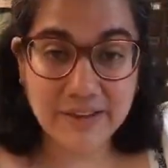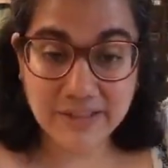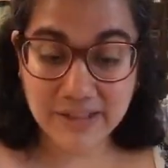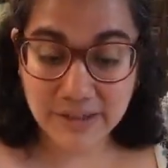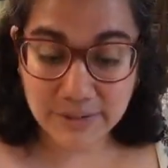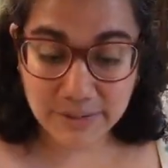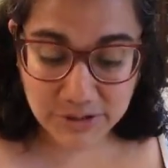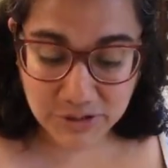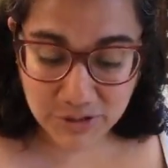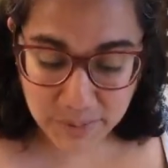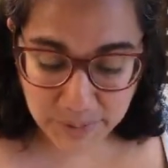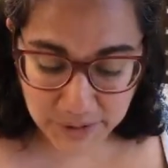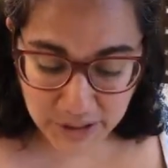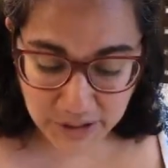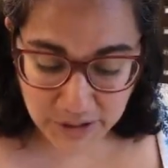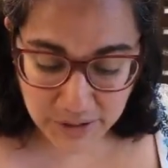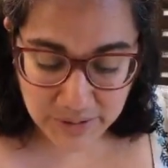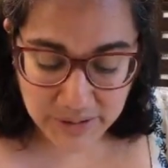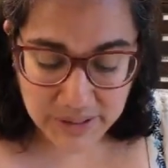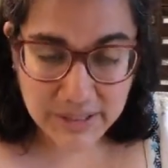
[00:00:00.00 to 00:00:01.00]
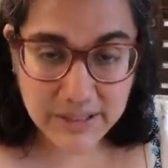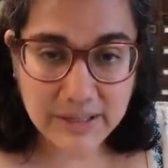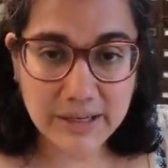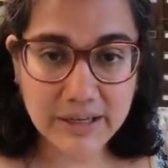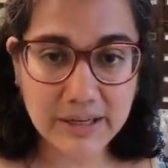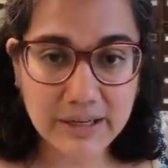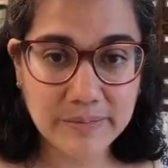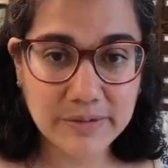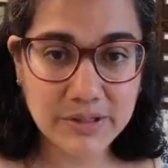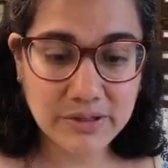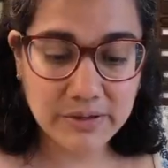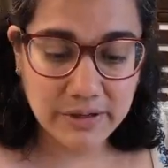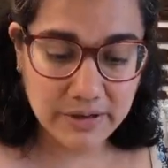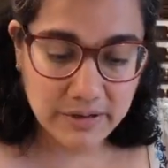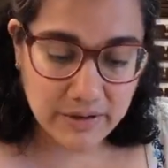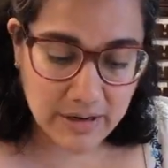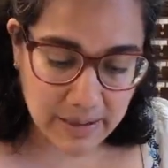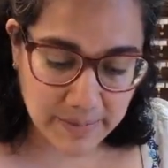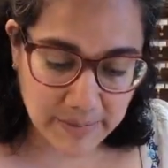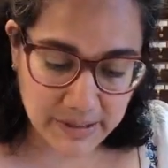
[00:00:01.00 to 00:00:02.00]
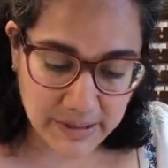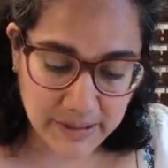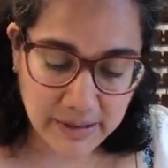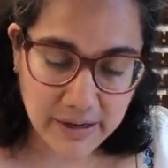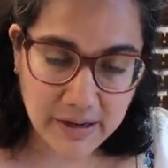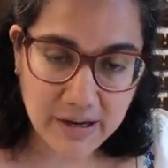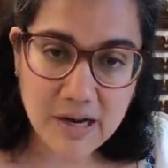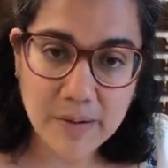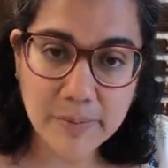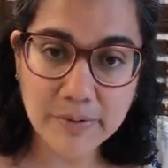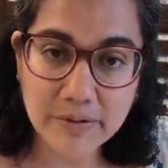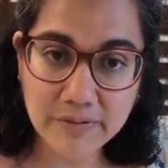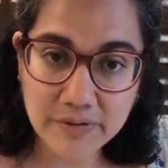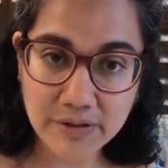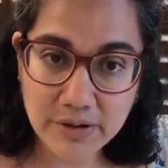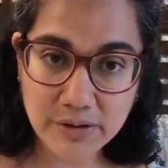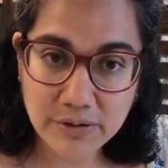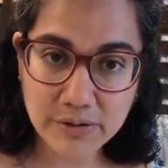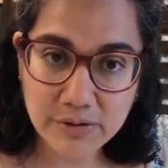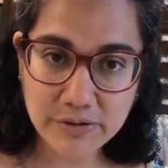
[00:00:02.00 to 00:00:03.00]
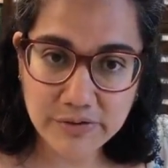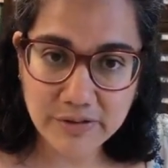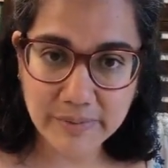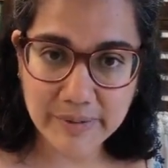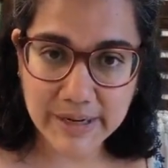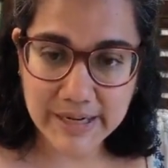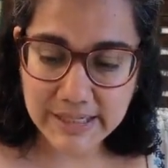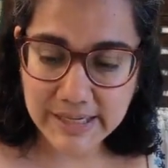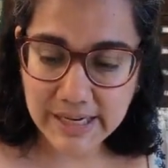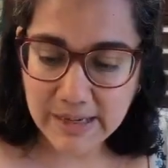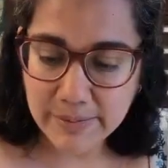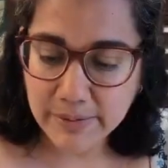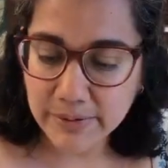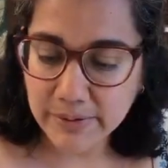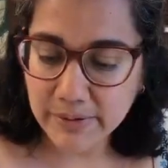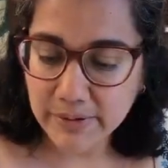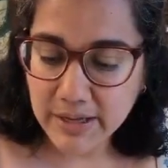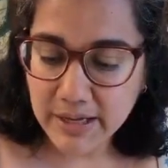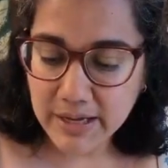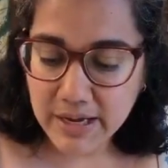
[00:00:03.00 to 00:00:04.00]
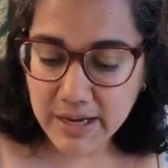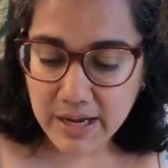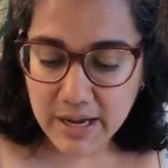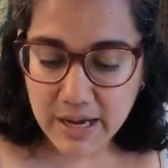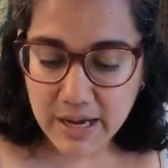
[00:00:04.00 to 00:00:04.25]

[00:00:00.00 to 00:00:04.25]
thought they were super cute. So I grabbed a couple of those for my table.